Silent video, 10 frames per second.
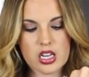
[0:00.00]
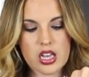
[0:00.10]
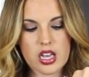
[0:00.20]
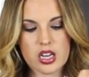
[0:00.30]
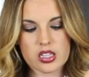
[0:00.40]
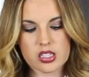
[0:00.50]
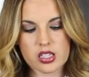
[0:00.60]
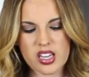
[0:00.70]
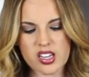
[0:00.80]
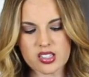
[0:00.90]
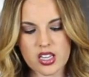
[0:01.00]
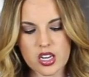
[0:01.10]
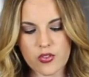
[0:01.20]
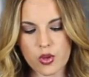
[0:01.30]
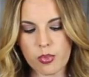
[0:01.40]
And like I
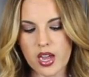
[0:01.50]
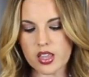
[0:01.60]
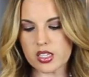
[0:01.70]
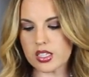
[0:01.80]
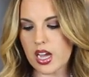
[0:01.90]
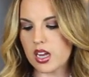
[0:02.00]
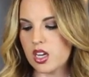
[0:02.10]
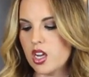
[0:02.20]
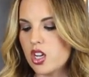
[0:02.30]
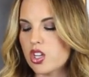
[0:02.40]
said, if you buy this at